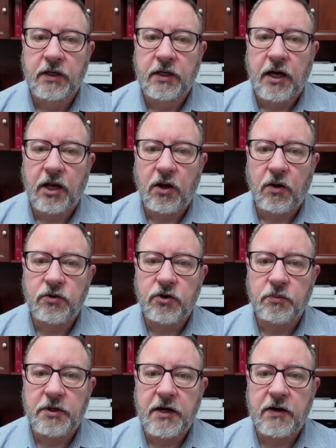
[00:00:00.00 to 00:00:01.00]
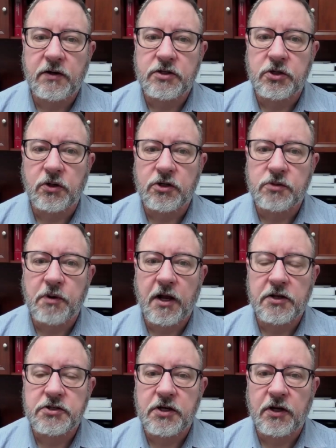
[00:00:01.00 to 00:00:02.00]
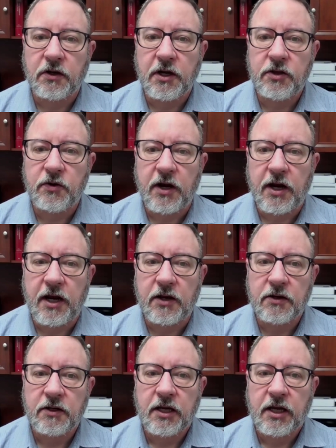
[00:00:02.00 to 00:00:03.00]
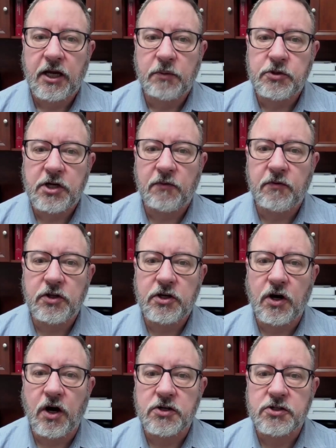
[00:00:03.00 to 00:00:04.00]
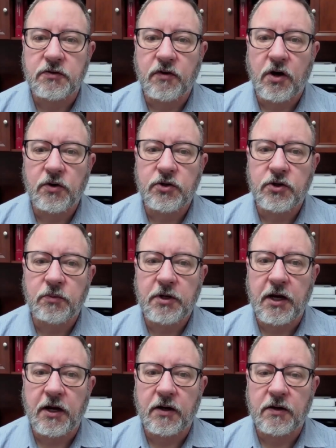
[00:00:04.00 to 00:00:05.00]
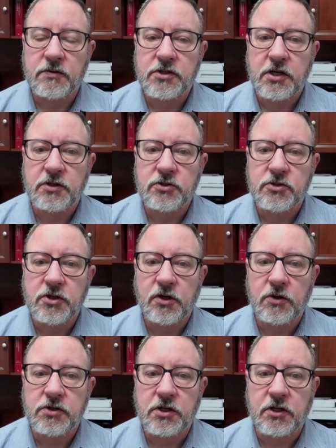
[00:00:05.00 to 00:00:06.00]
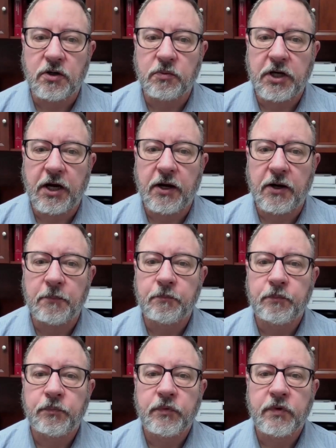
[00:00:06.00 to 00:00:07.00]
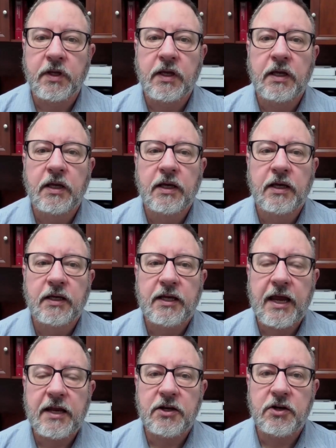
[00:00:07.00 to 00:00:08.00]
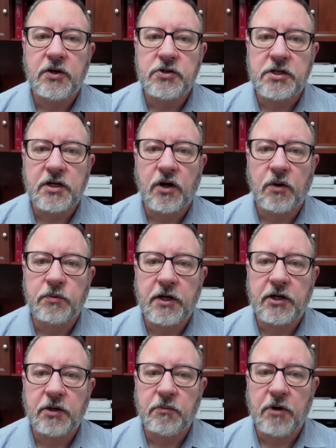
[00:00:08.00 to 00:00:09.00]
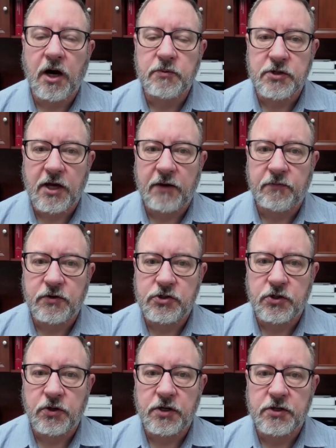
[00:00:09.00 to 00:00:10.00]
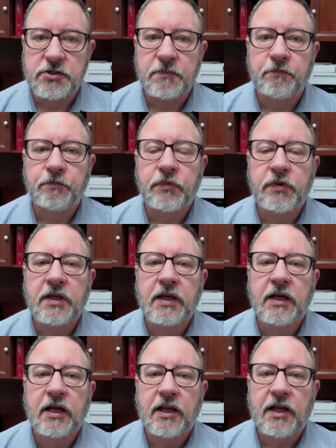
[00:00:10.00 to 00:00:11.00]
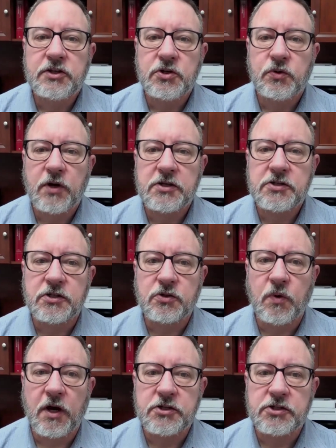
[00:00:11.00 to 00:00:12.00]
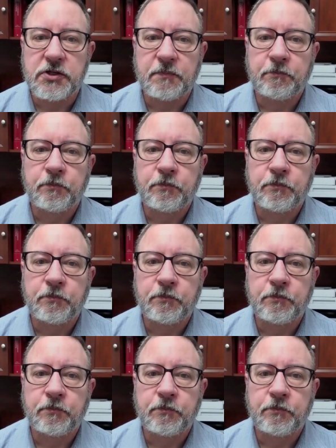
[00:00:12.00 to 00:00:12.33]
A long term care insurance policy, on the other hand, helps cover the cost of long term care, such as the nursing home care. Can the nursing home take your mom's life insurance? Let's address this question.